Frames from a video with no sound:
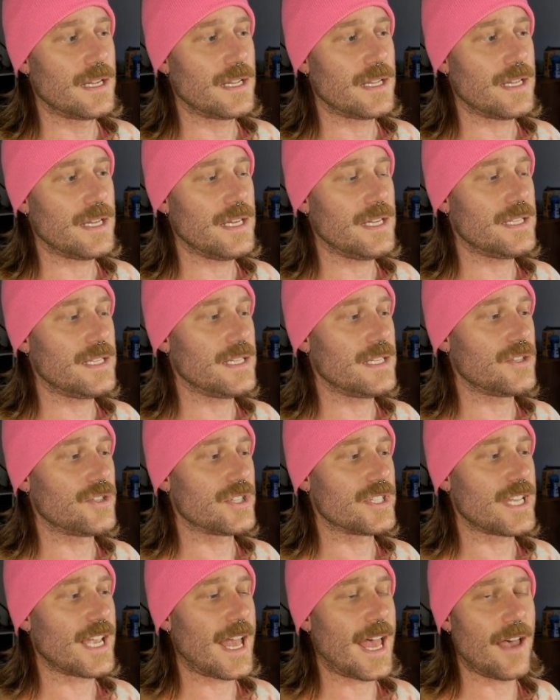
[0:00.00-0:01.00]
easy to
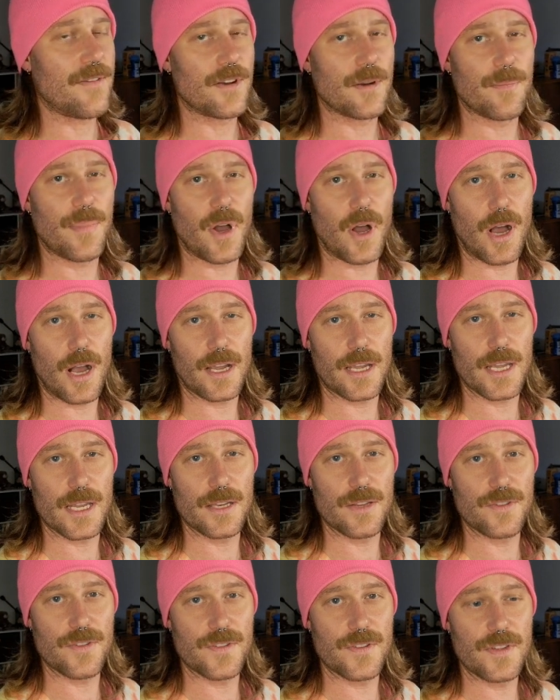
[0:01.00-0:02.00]
just have in a pocket
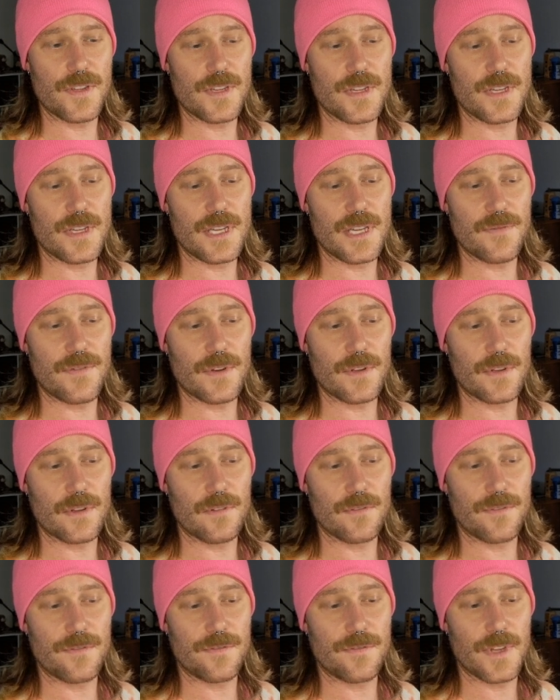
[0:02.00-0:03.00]
and just give it a little
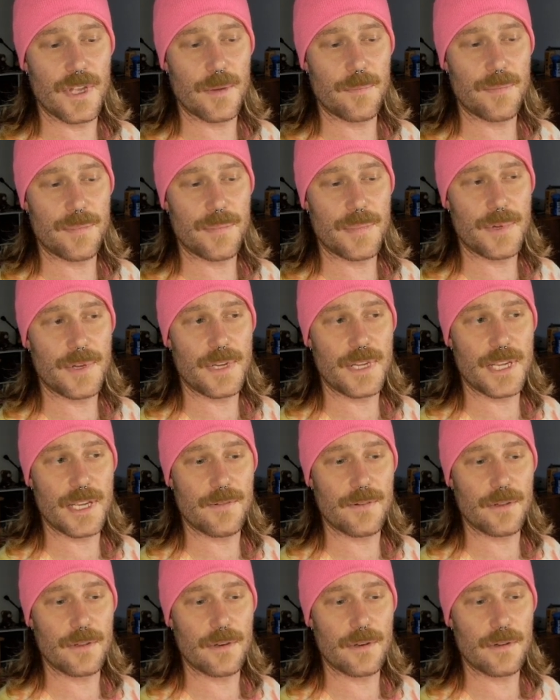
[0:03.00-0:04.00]
flip, give
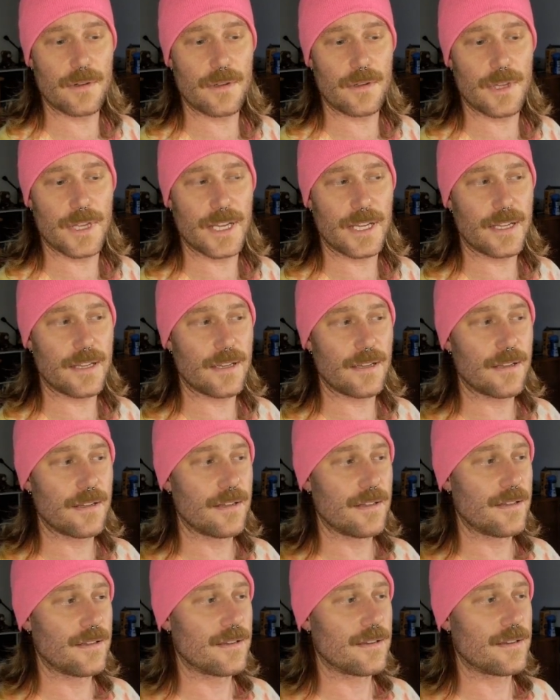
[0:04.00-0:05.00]
it a little click,
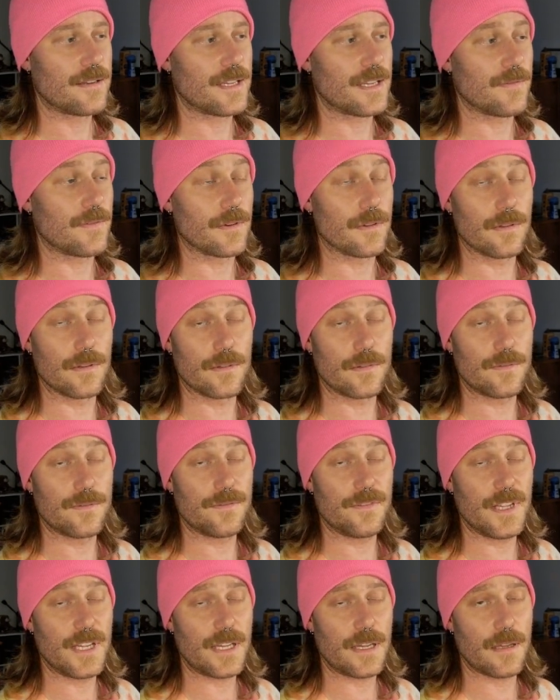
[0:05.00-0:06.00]
give it a little
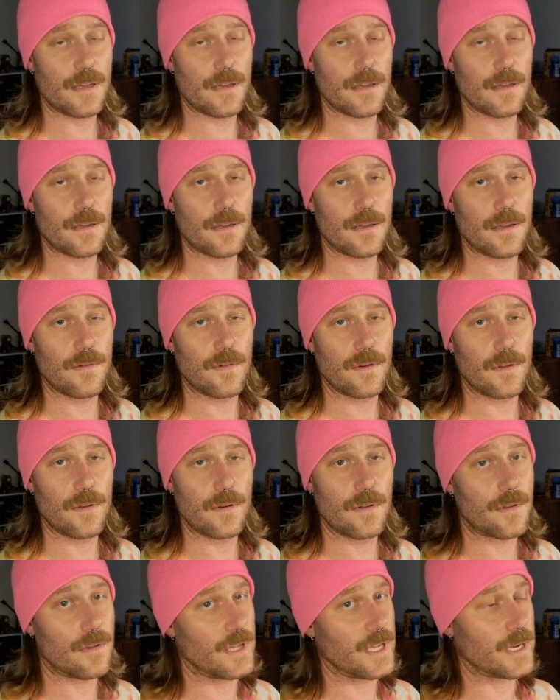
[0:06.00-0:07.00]
flick, give it a little
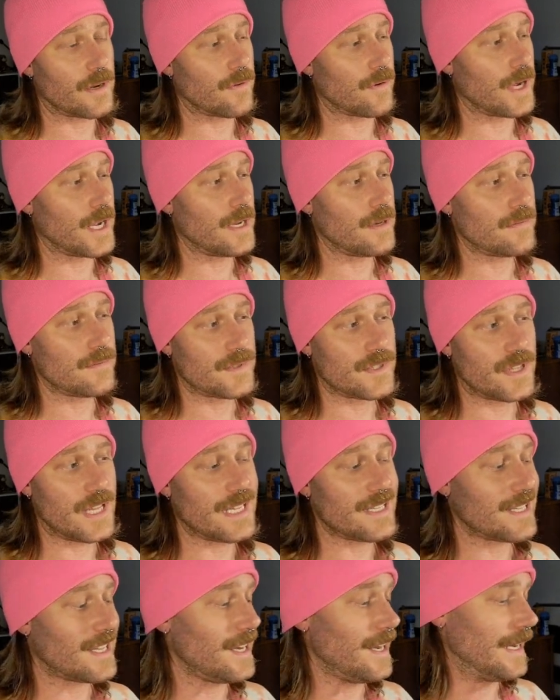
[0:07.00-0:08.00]
click, right? So
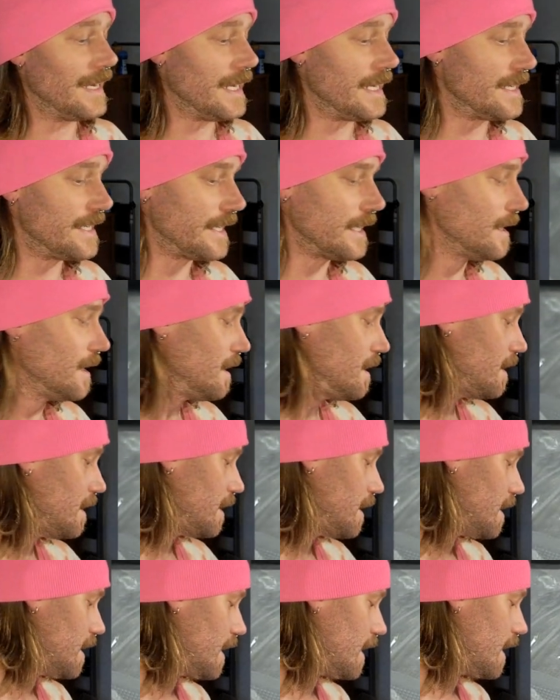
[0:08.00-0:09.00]
that's kind of neat.
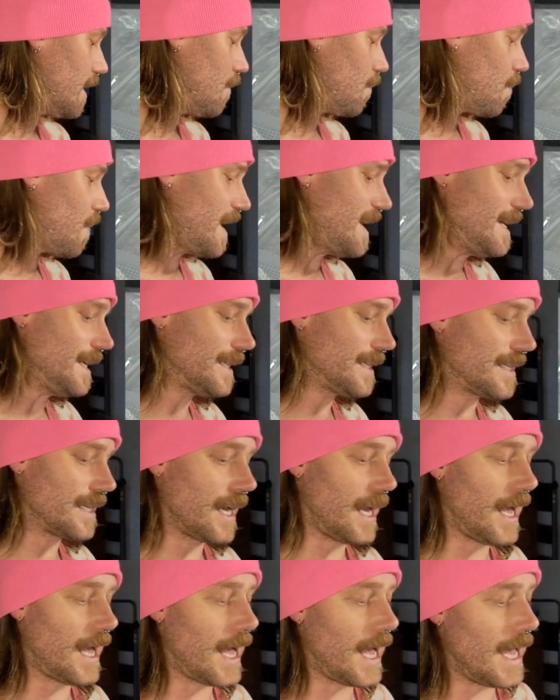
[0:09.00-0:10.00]
Weight
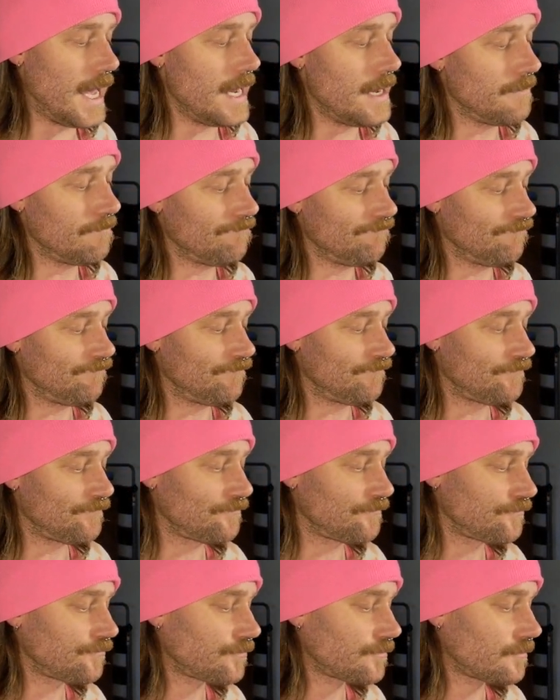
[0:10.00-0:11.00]
tie.
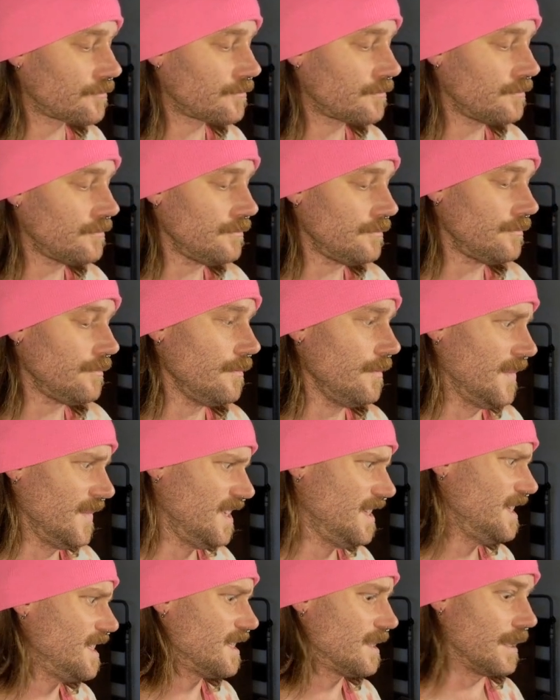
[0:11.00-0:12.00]

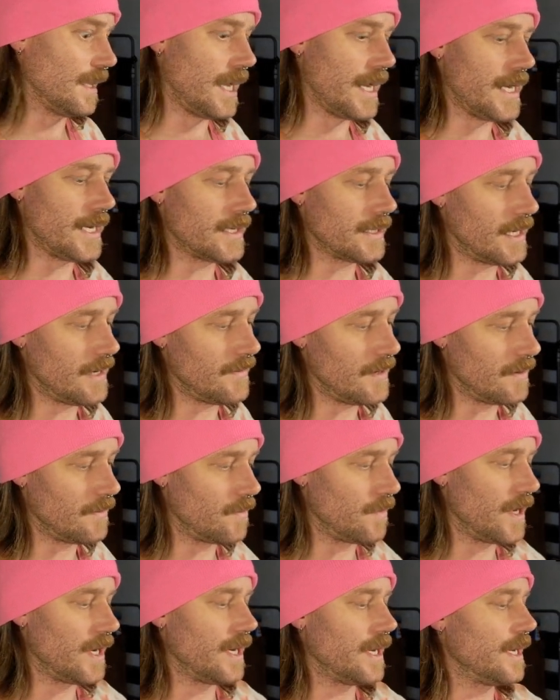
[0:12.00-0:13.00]
This thing's light. I haven't even
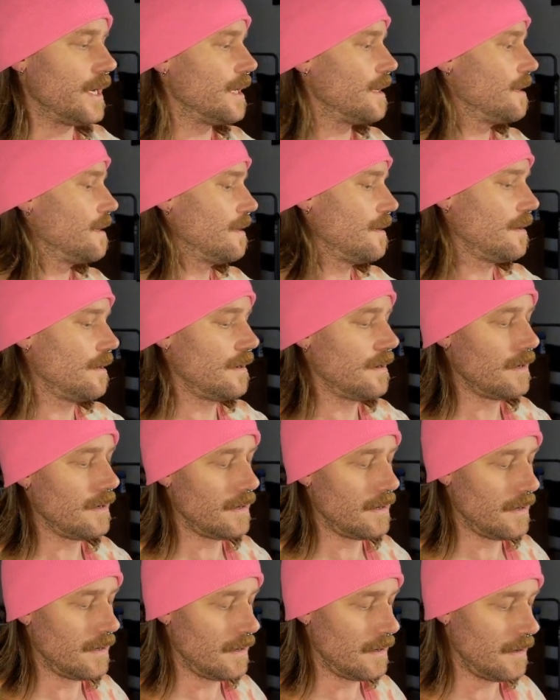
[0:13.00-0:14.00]
weighed it yet.
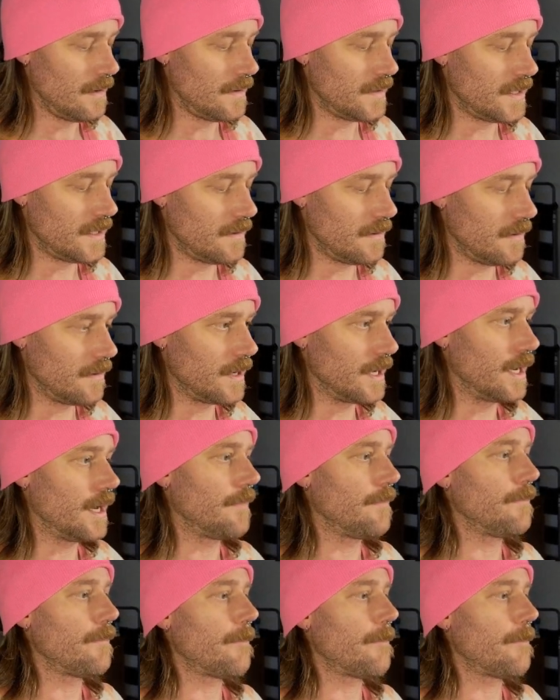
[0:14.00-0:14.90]
Let's see what we got.